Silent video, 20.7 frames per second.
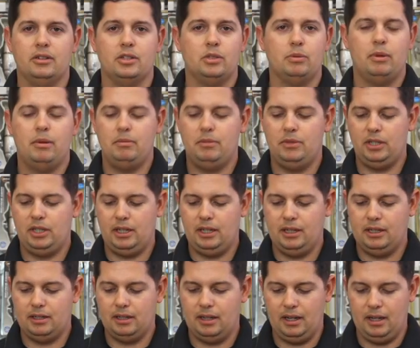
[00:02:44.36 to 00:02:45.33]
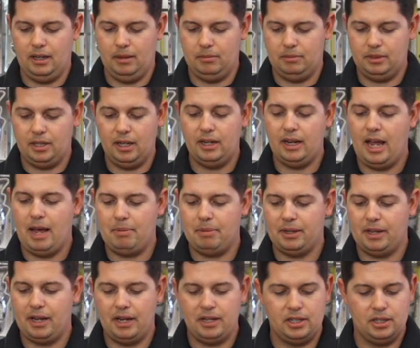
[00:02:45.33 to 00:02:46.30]
a swim jig, ton of
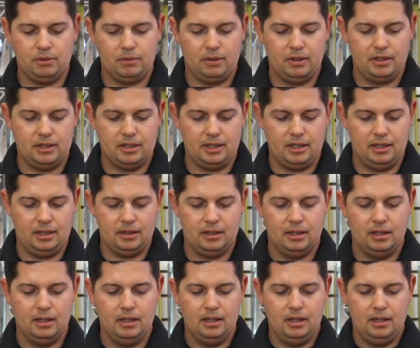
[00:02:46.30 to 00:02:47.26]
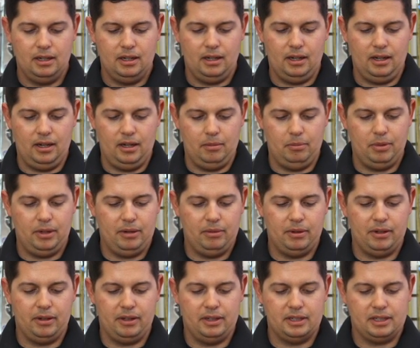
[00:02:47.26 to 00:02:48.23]
applications for this thing. Pretty
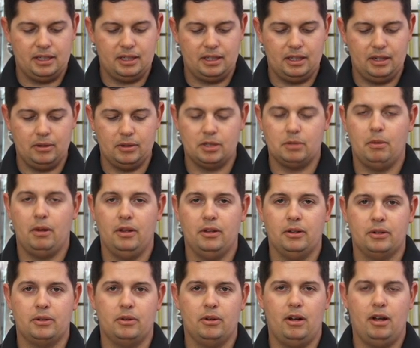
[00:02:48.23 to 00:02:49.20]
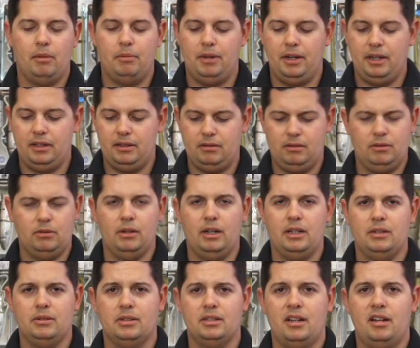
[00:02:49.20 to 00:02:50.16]
realistic, you know, small little craw bait.
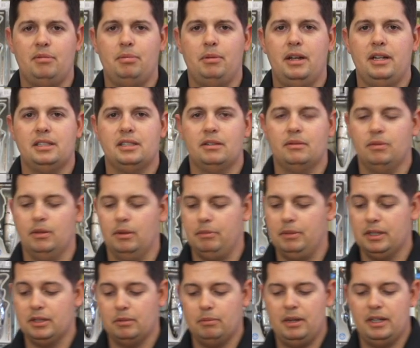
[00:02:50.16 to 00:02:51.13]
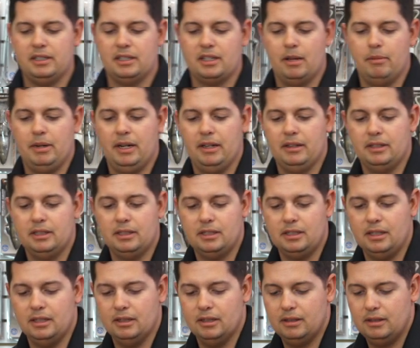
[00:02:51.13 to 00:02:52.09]
Great new soft plastic from Missile Baits coming out this
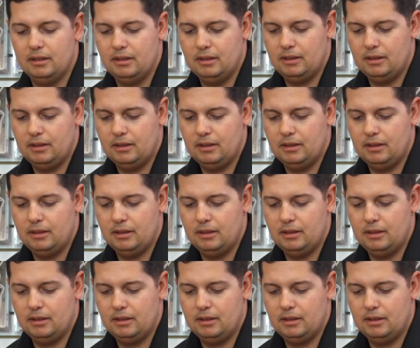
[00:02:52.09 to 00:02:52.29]
year.